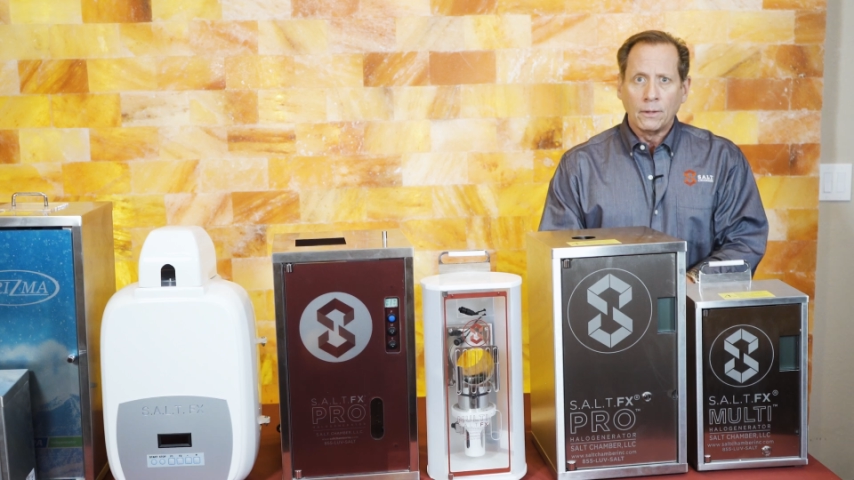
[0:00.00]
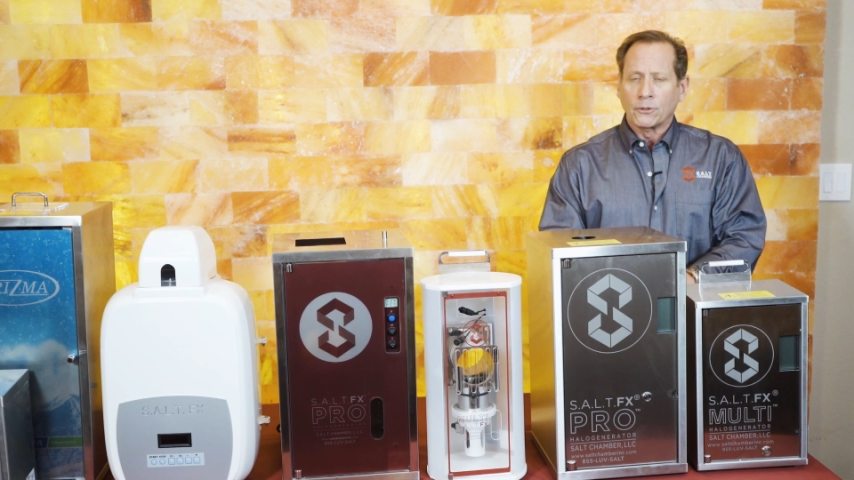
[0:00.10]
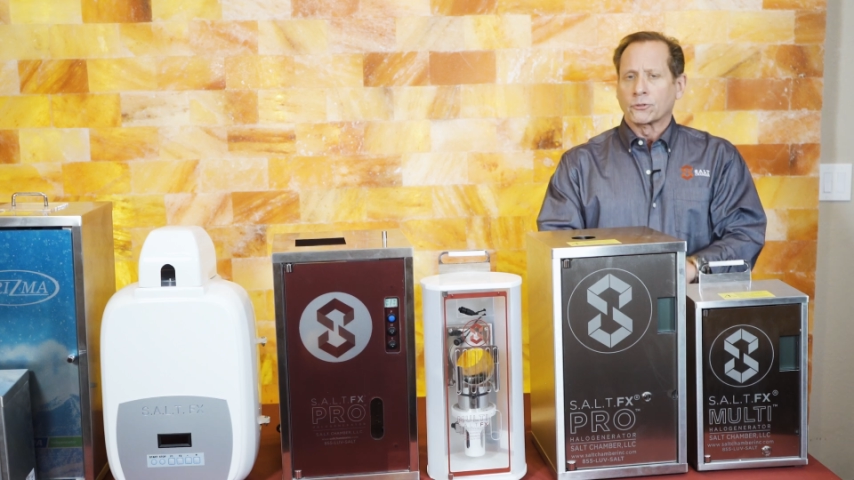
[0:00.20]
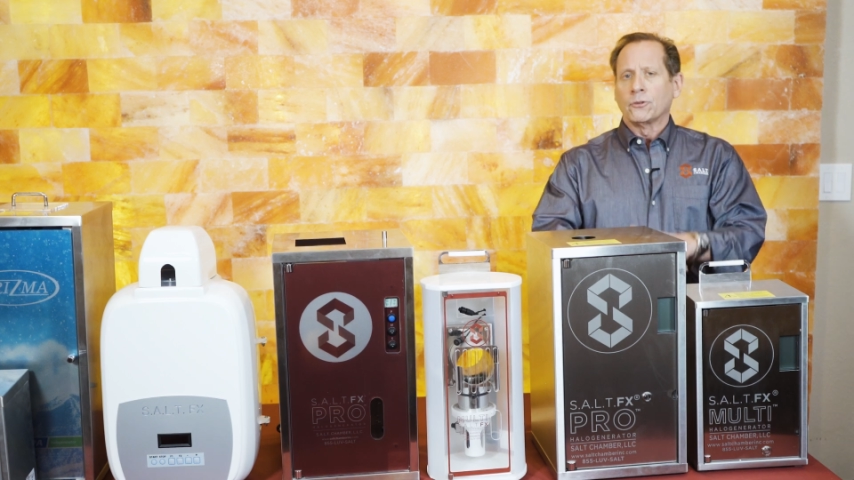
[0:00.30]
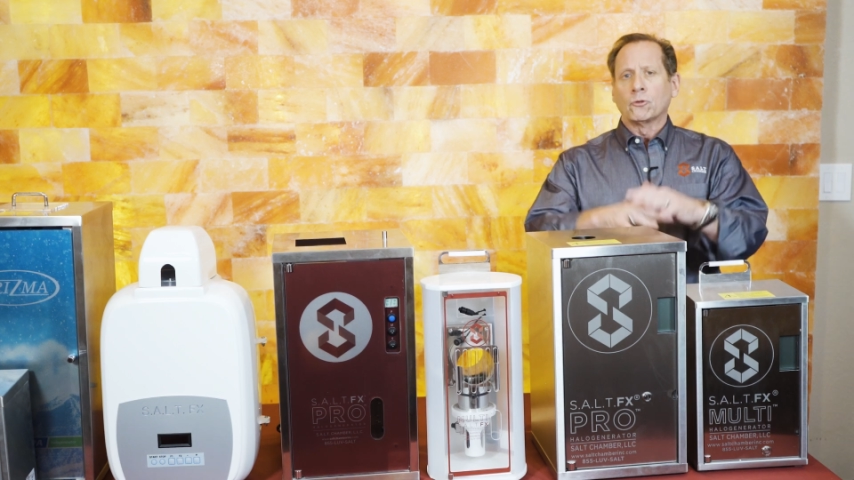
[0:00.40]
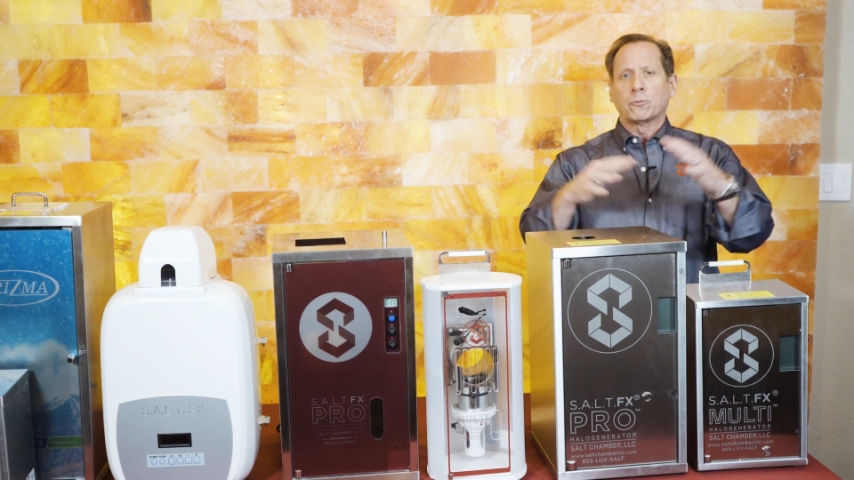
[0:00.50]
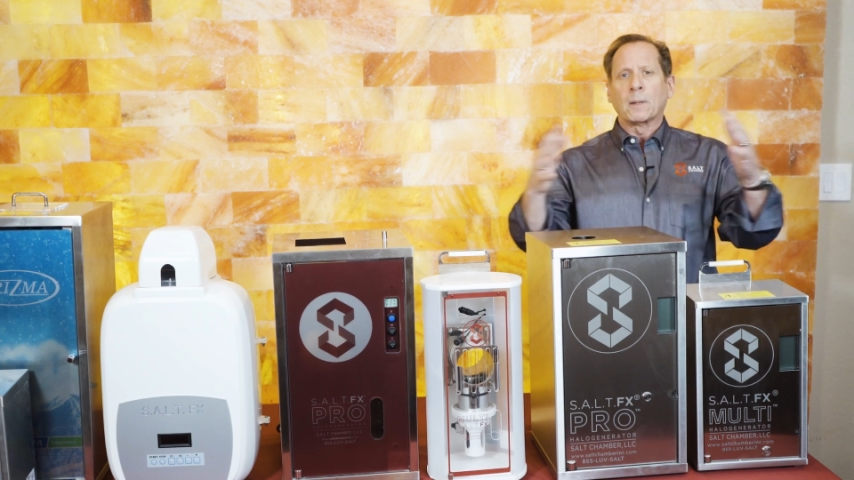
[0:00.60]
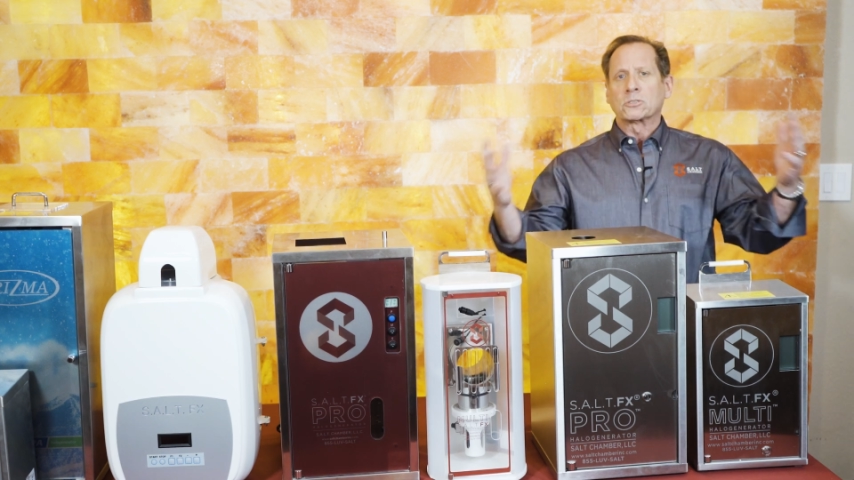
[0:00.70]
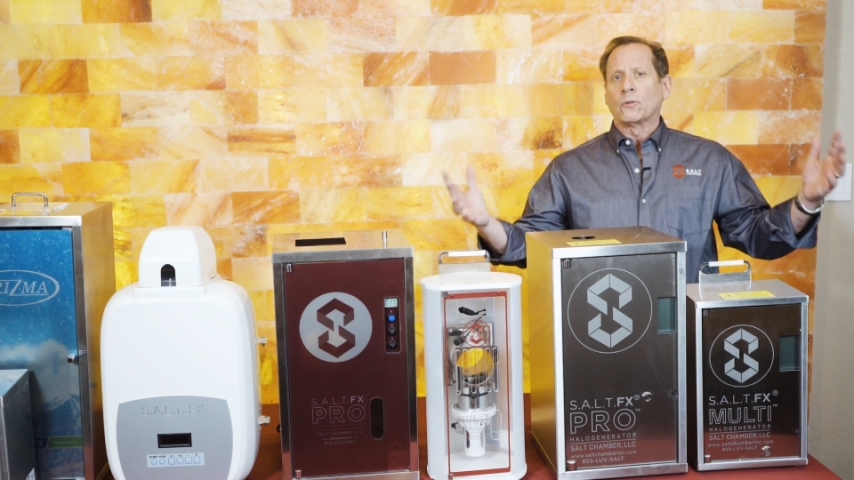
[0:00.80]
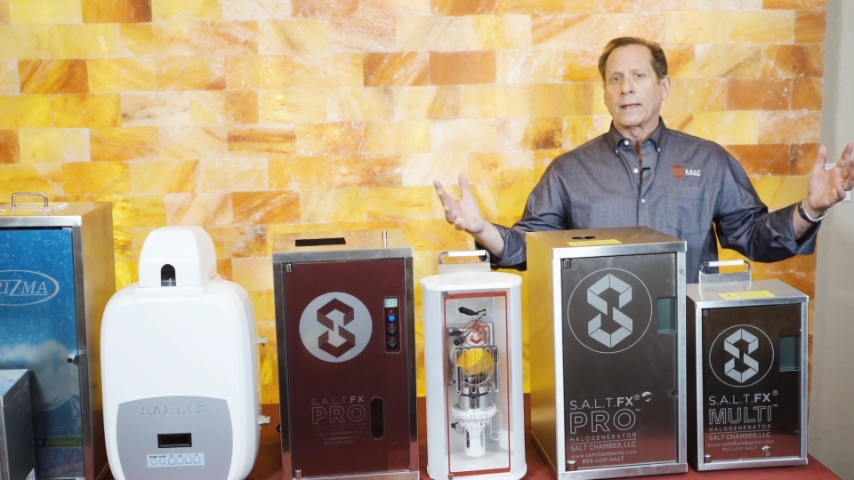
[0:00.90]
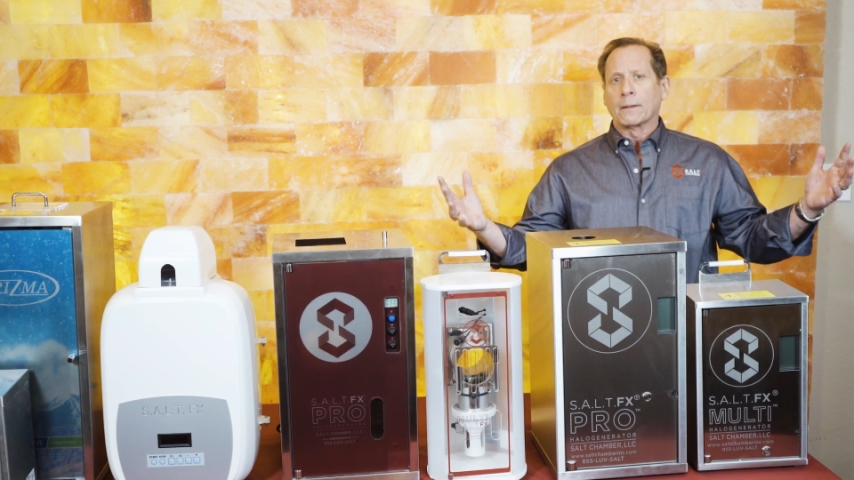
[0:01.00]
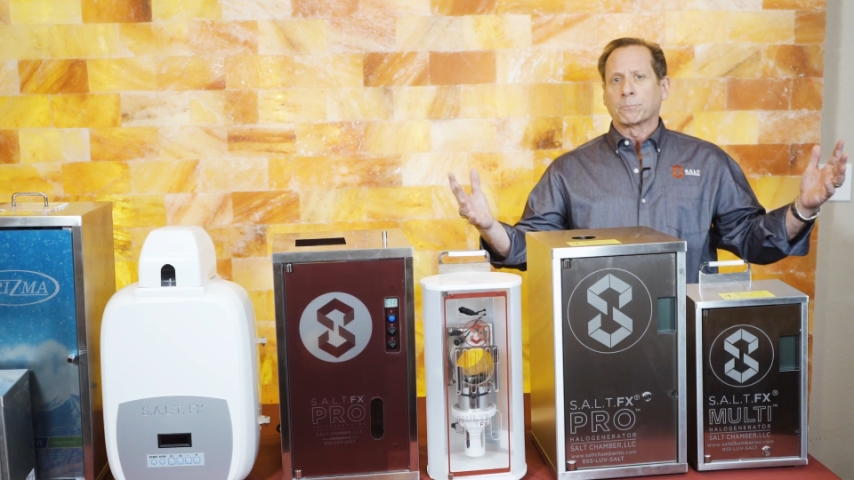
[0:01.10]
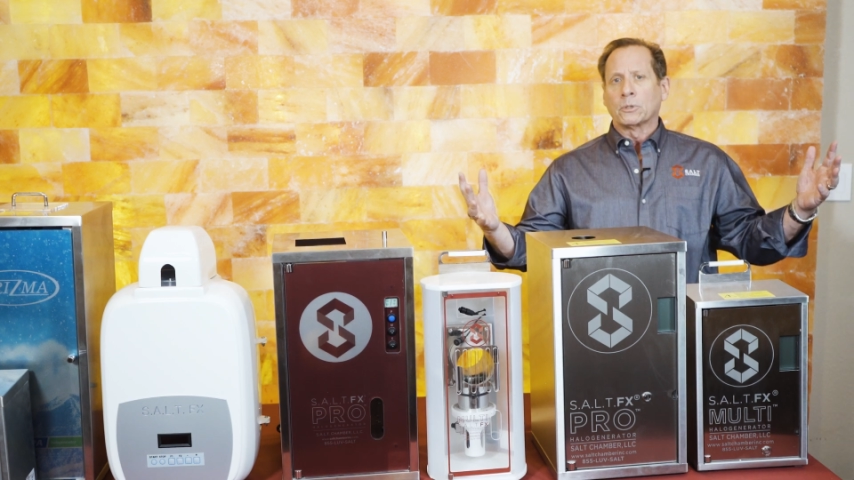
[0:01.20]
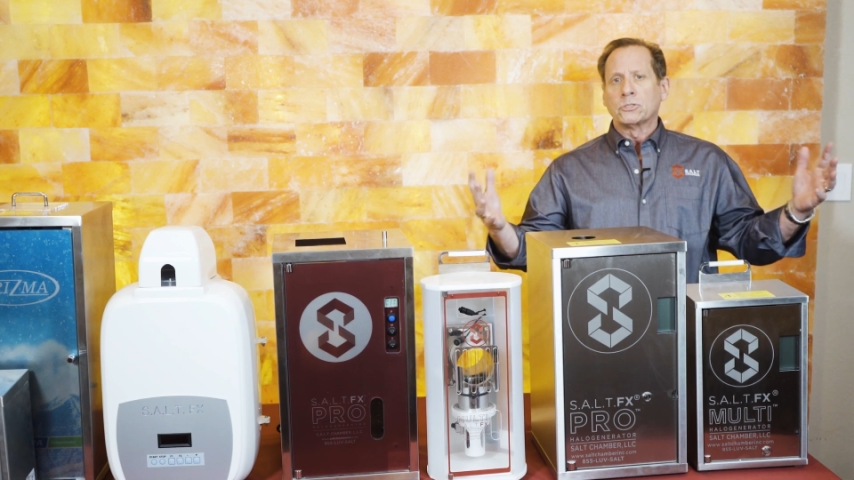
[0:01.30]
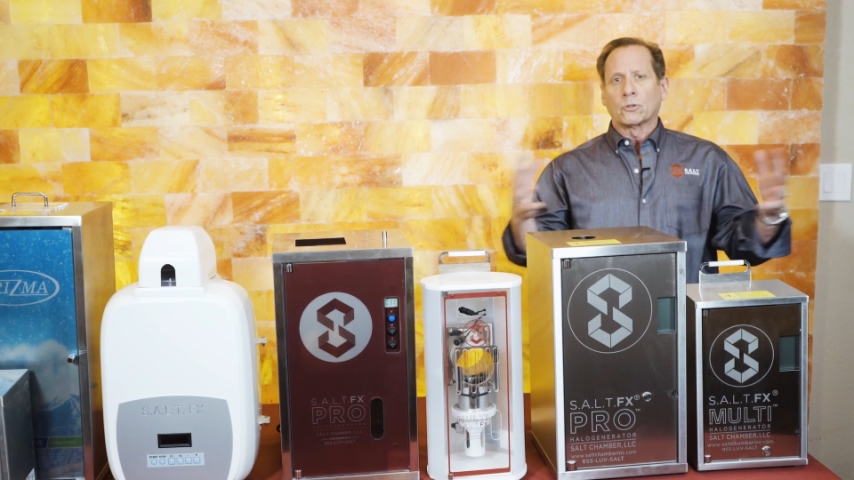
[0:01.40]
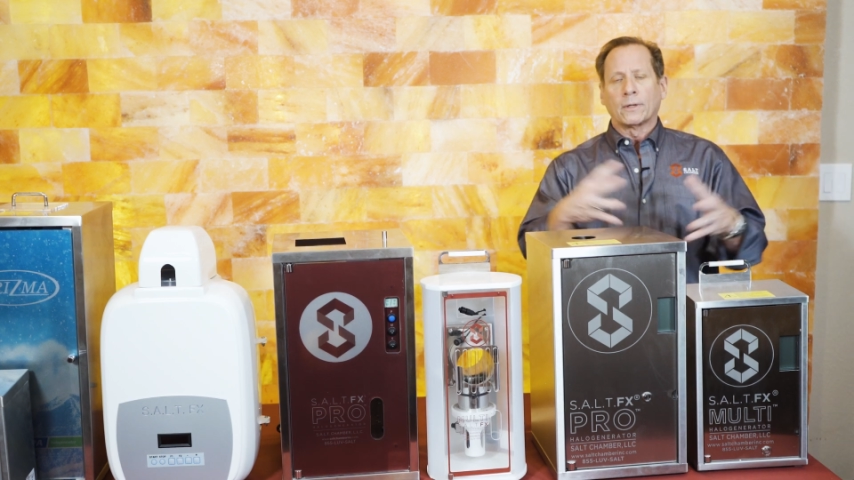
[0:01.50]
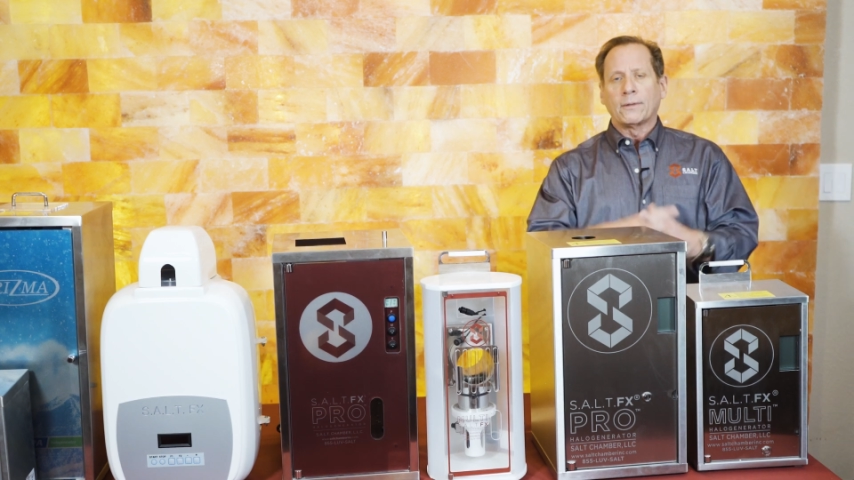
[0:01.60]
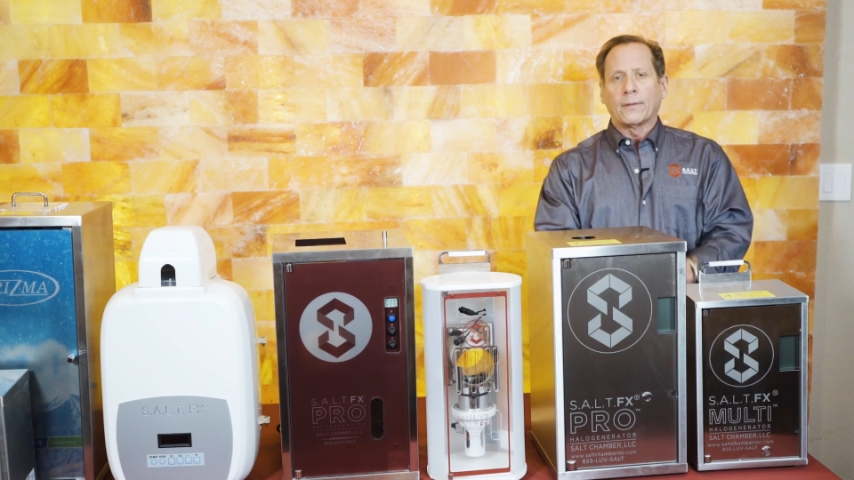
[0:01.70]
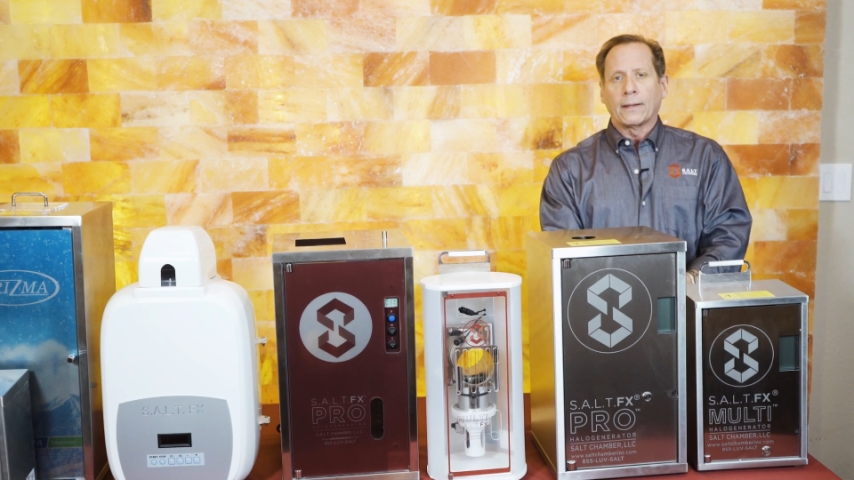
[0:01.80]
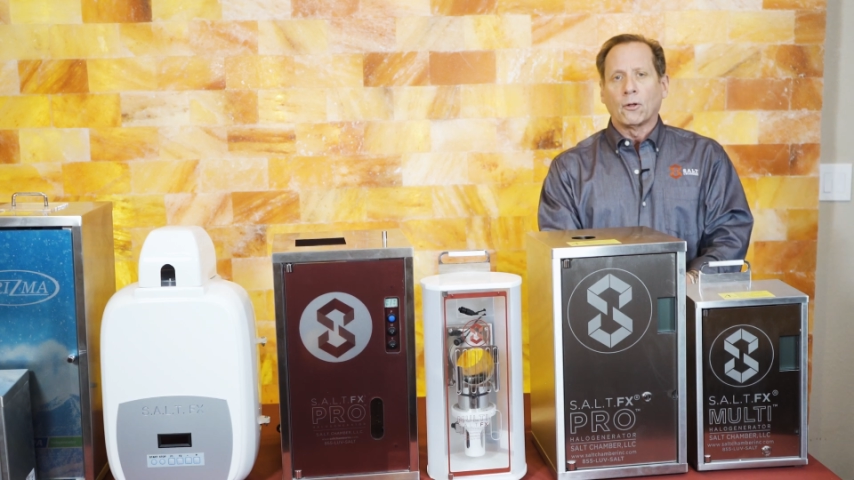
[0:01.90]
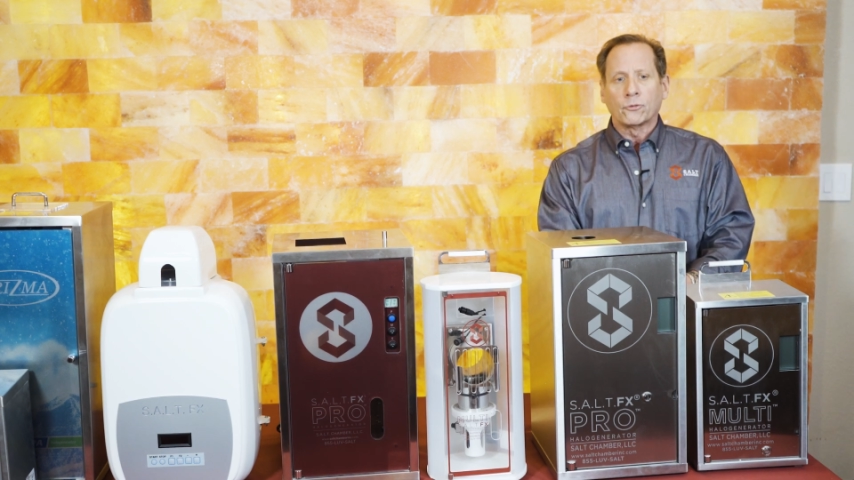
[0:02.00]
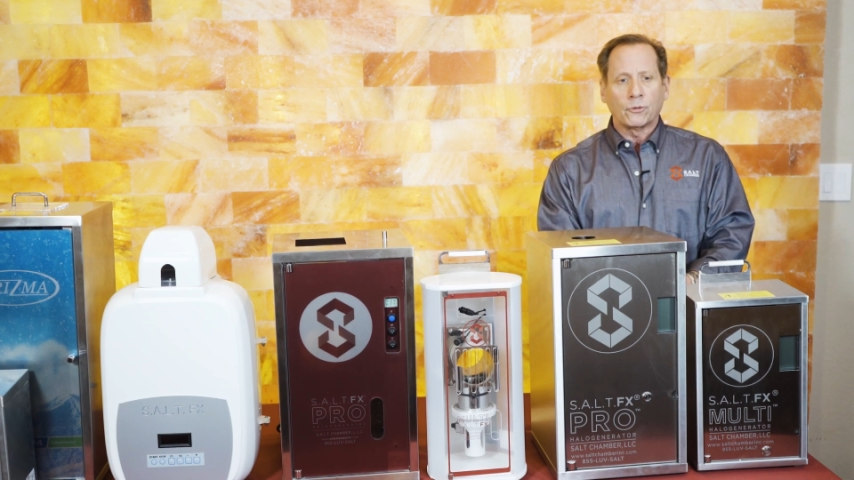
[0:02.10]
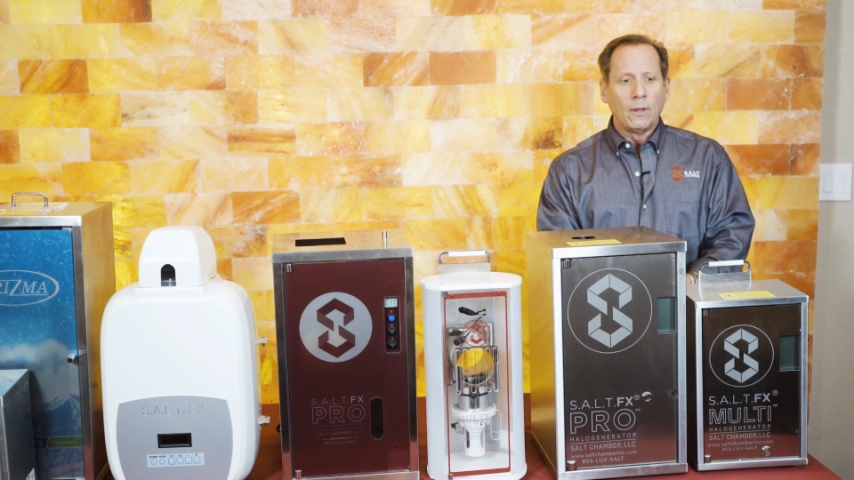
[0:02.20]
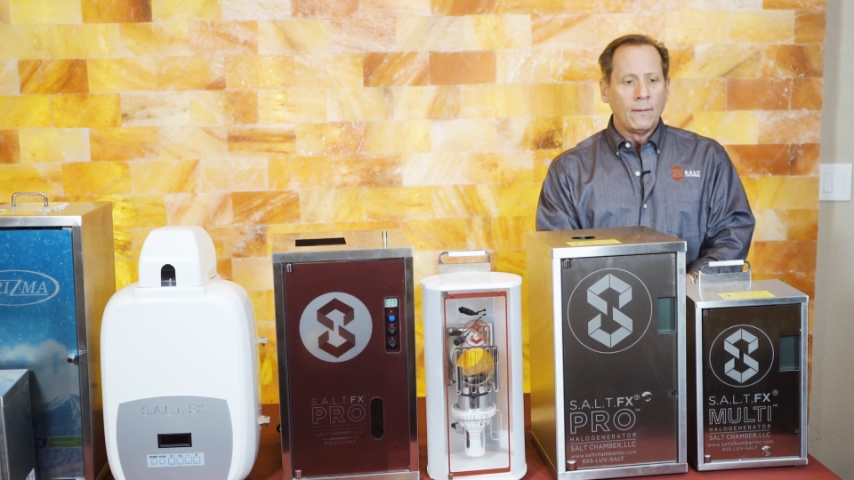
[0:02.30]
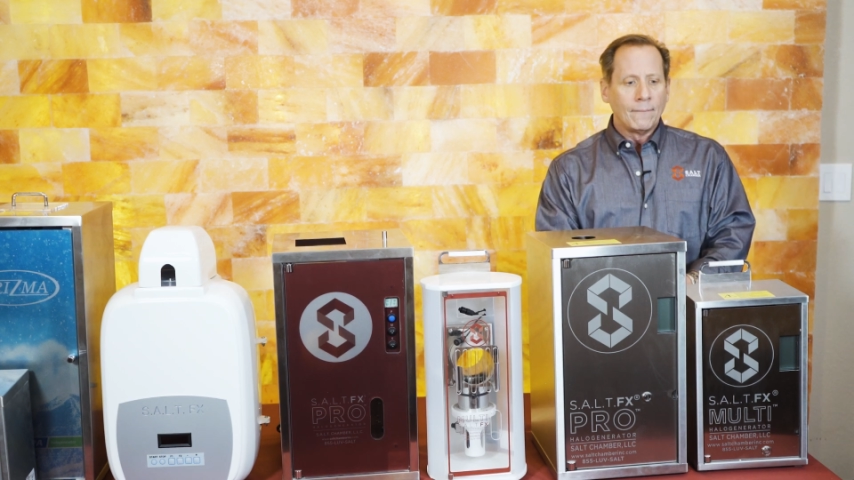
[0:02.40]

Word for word: There's no special amperage or anything else.